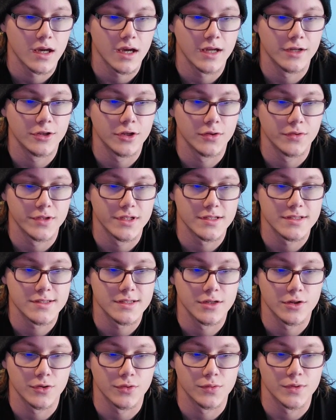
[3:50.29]
I know
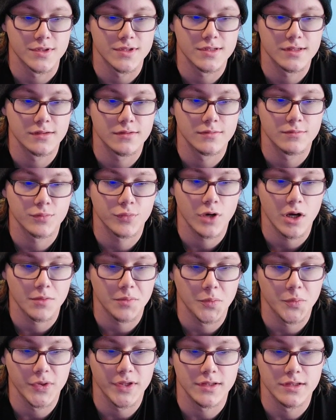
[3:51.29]
this year was
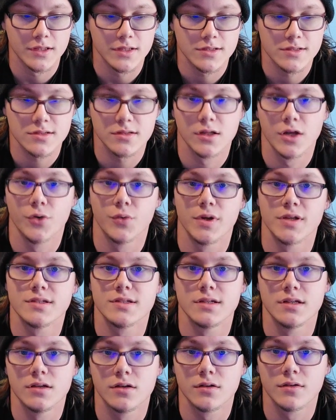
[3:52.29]
probably the
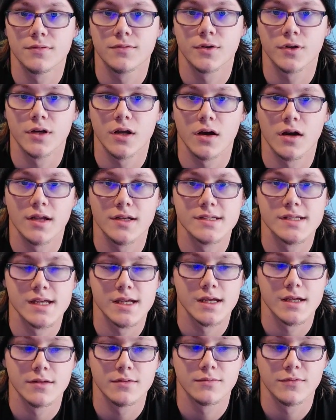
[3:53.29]
slowest year for
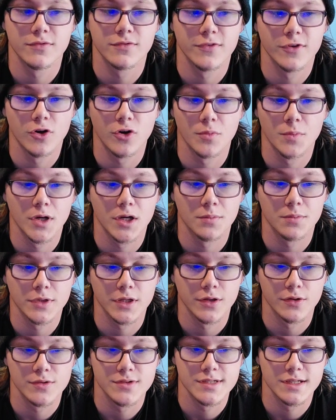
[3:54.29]
content, film
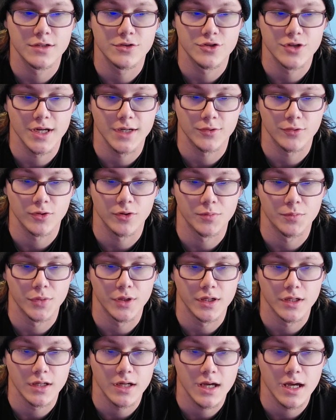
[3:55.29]
uploads in general,
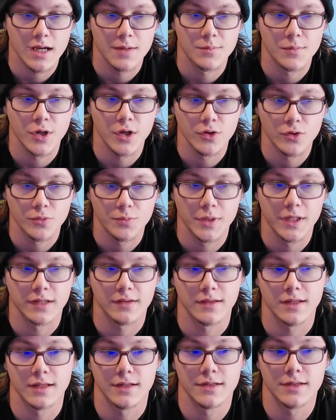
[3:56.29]
but I'm
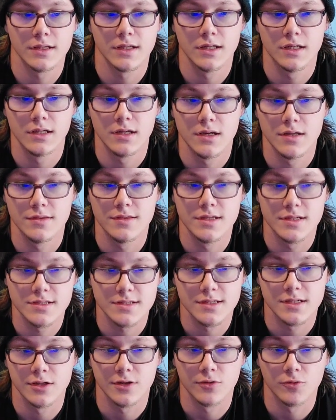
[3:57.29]
hoping that
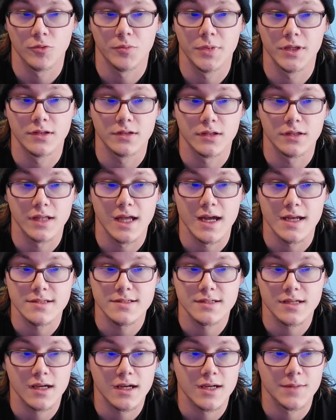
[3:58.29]
this year will be the
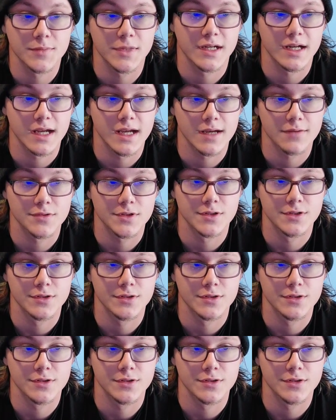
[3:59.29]
last time that I have